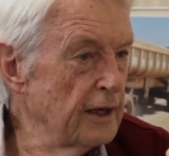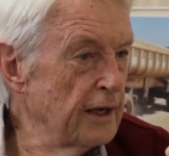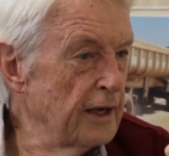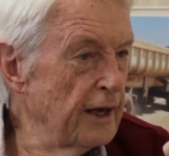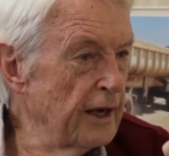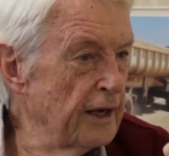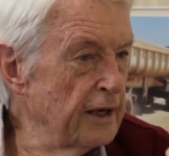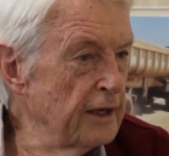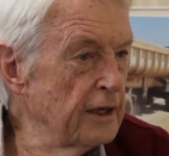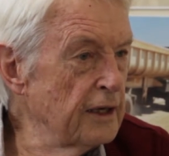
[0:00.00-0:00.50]

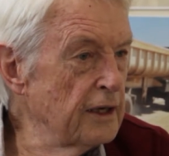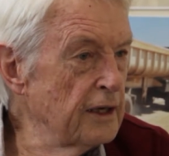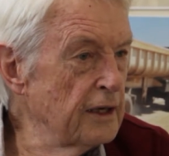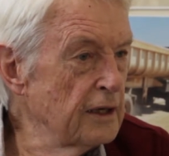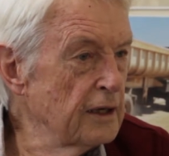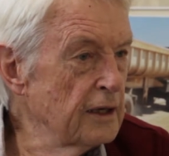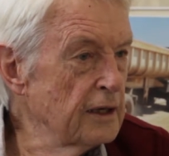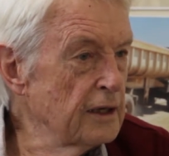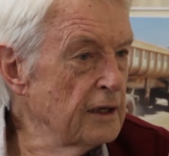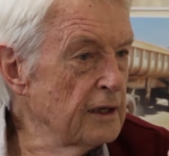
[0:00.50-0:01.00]
any
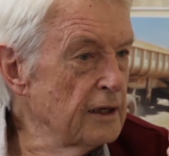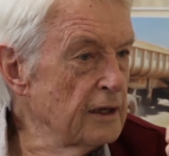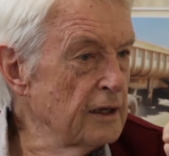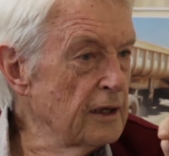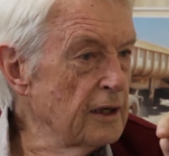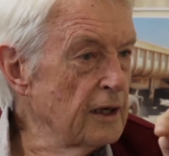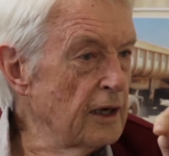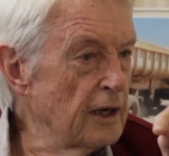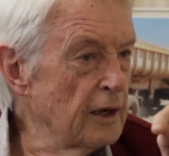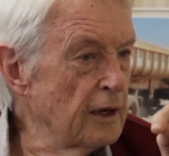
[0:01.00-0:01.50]

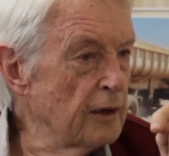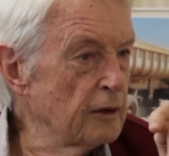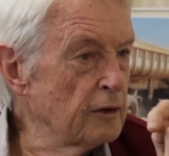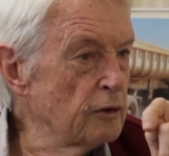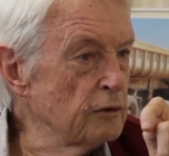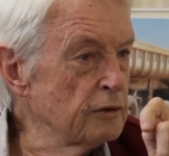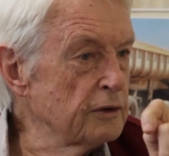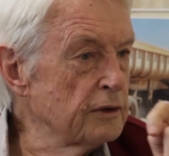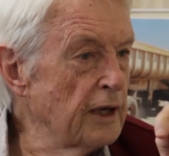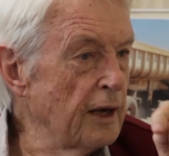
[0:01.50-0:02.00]

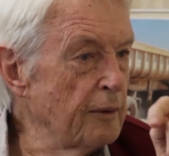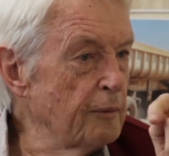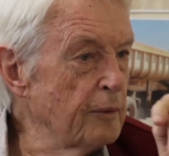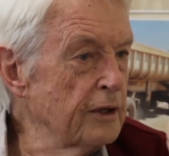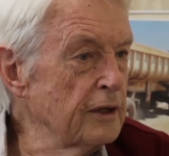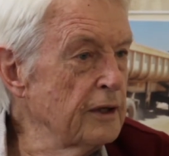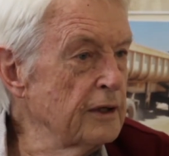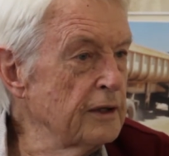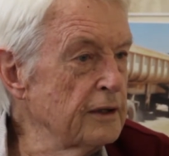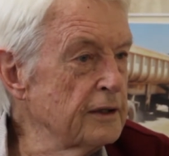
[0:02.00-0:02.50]

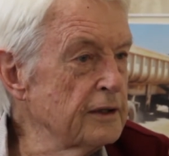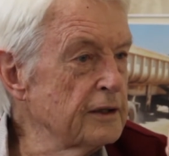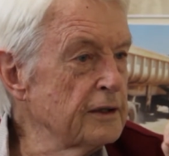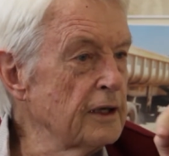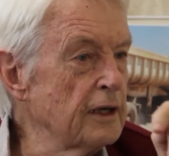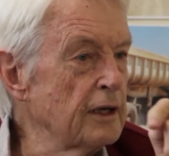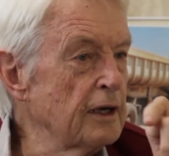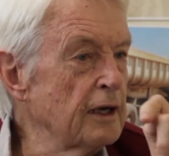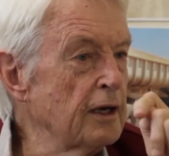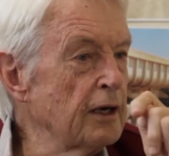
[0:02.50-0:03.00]
contaminants
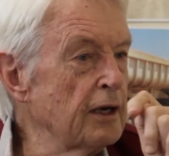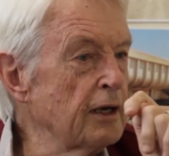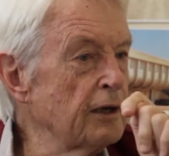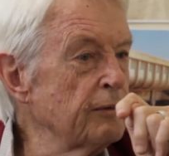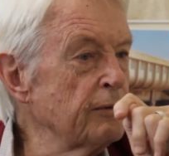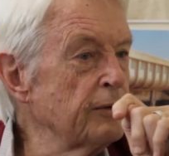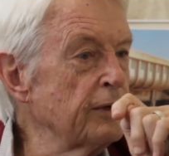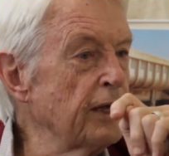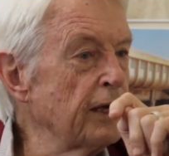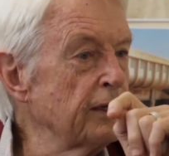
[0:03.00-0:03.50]

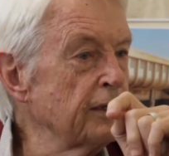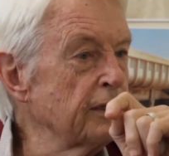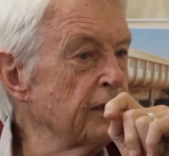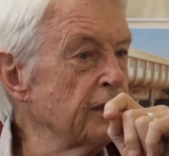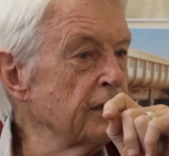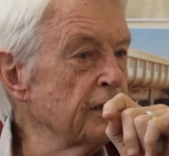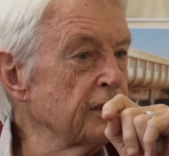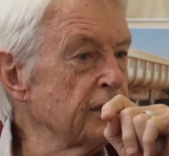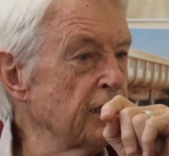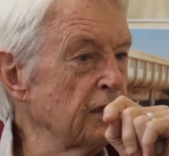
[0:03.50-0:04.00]

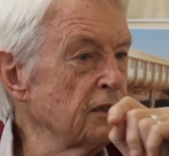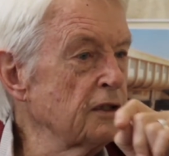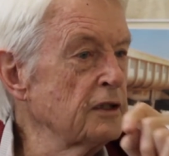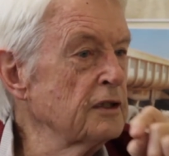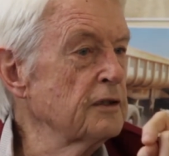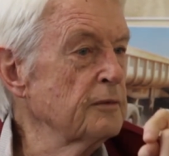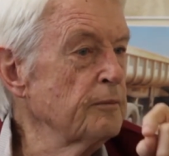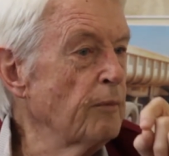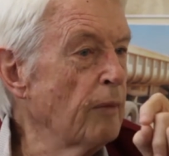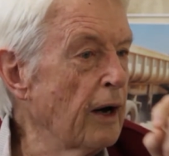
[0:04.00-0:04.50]
such
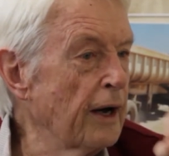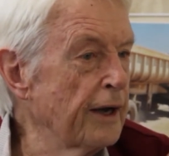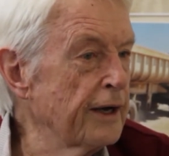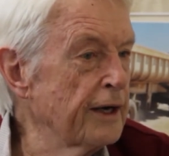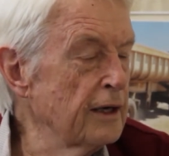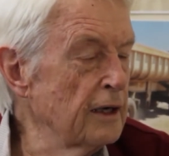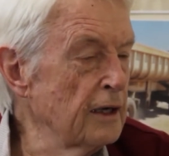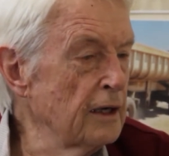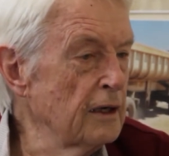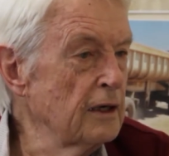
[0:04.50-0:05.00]
as
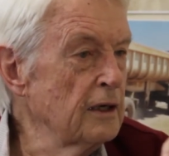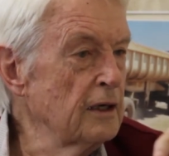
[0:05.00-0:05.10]
mica